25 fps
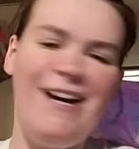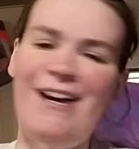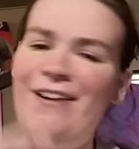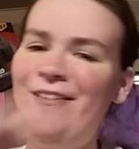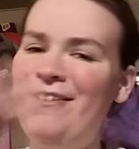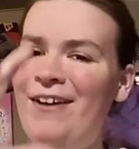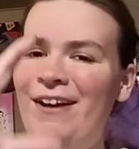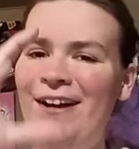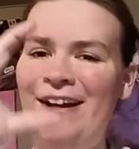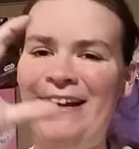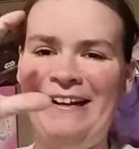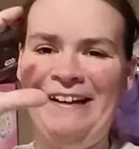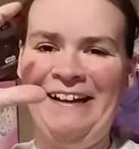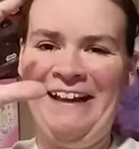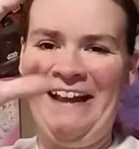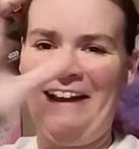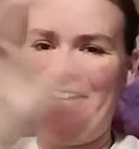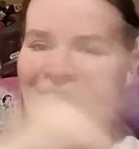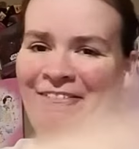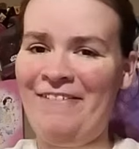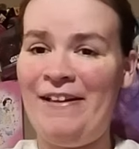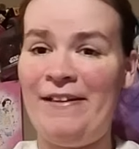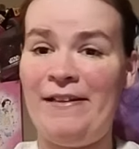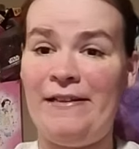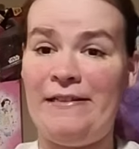I've got
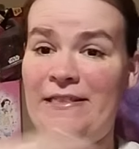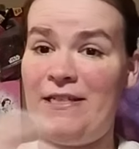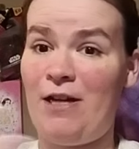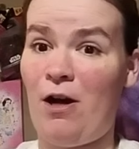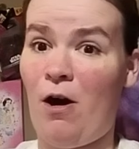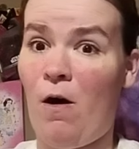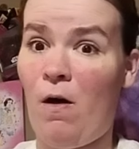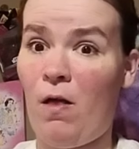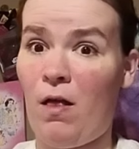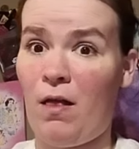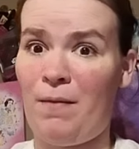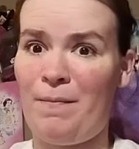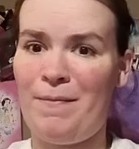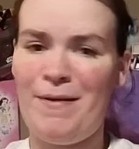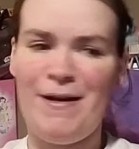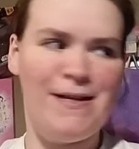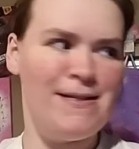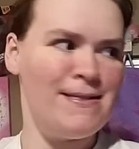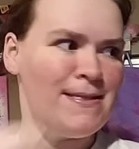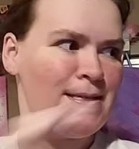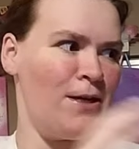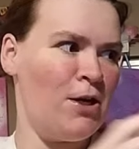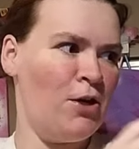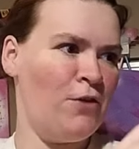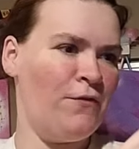every, it's all
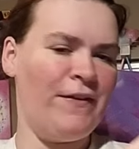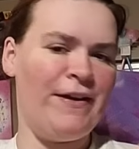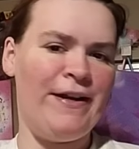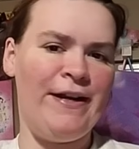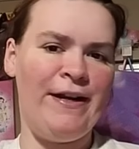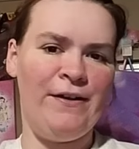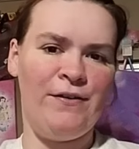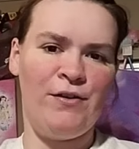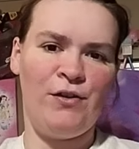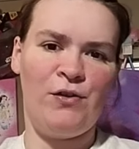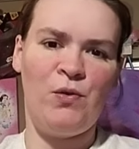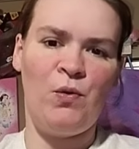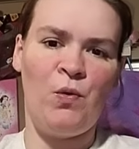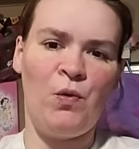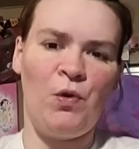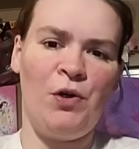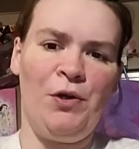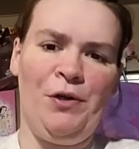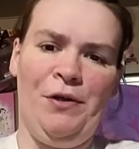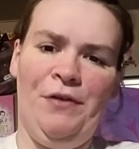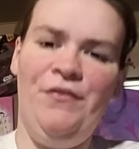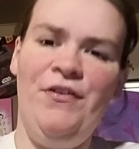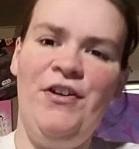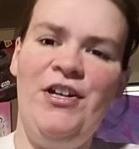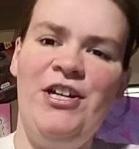mess over here in the
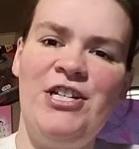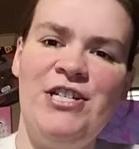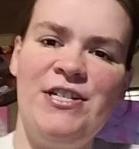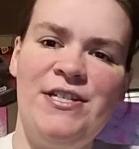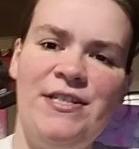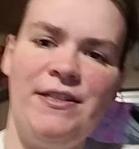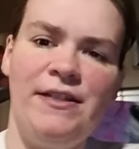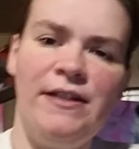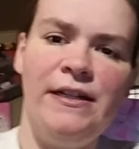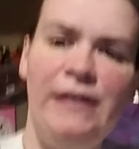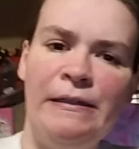corner. If you could just